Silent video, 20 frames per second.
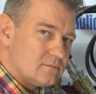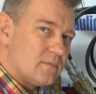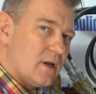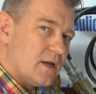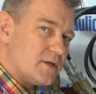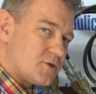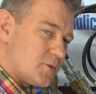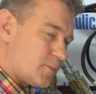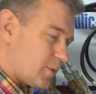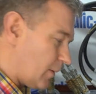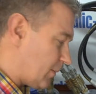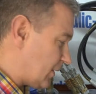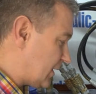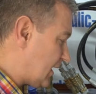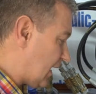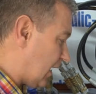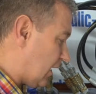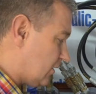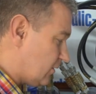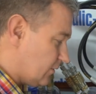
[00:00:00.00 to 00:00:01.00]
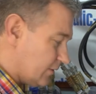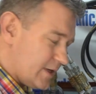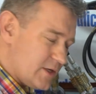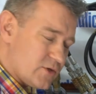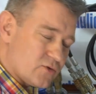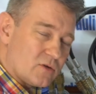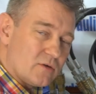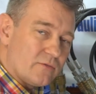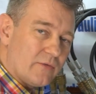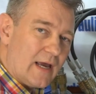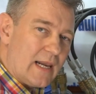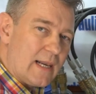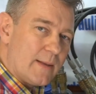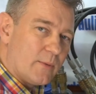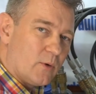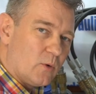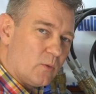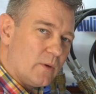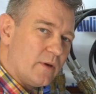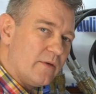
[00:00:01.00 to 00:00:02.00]
As you probably know, these are
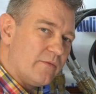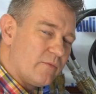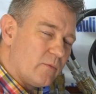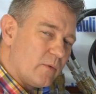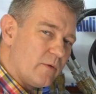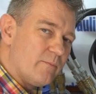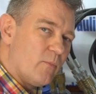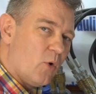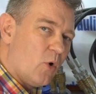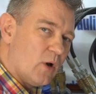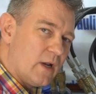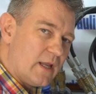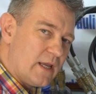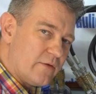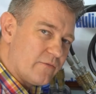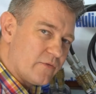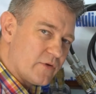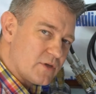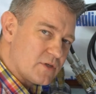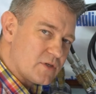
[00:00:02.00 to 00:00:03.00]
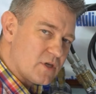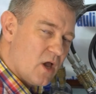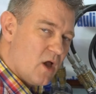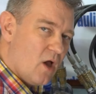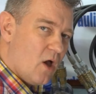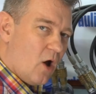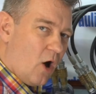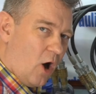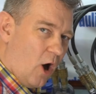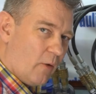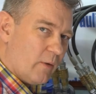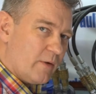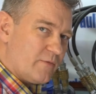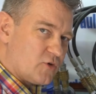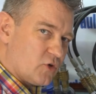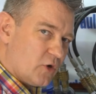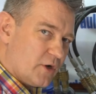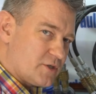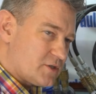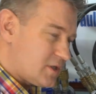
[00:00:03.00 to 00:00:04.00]
available with more levers or with
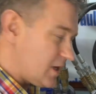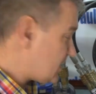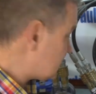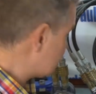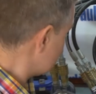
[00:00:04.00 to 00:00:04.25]
joysticks.